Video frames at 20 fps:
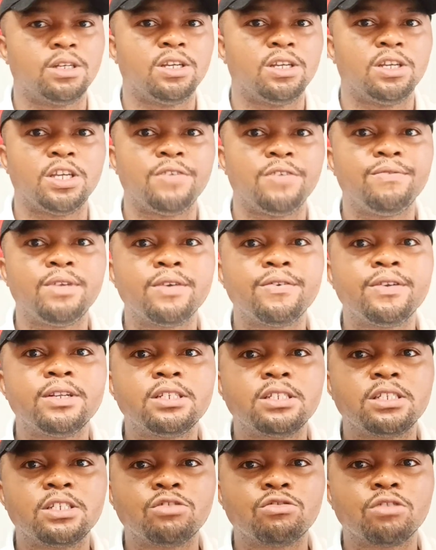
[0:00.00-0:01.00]
If they read this
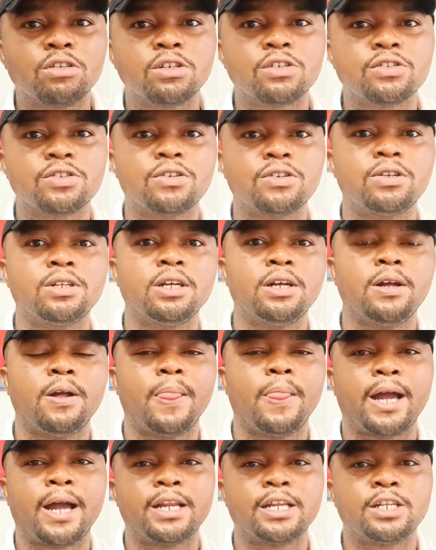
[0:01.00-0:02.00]
introduction
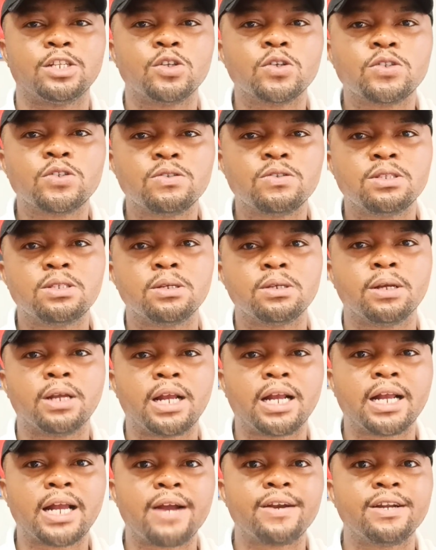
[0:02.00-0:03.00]
and it doesn't
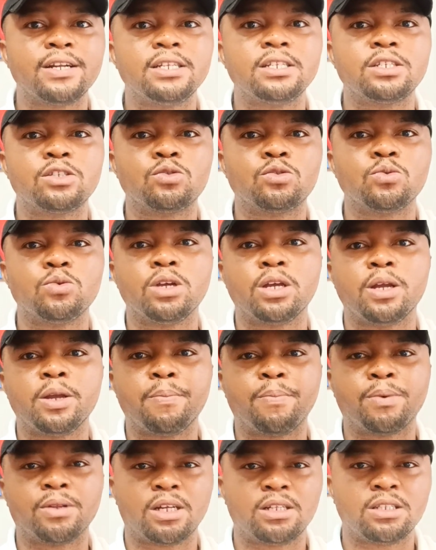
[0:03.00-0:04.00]
carry this two
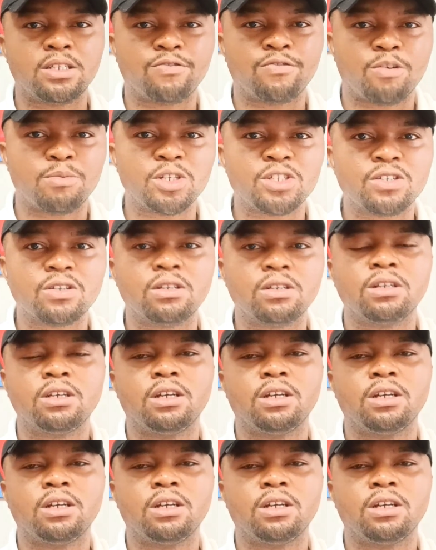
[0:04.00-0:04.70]
important information,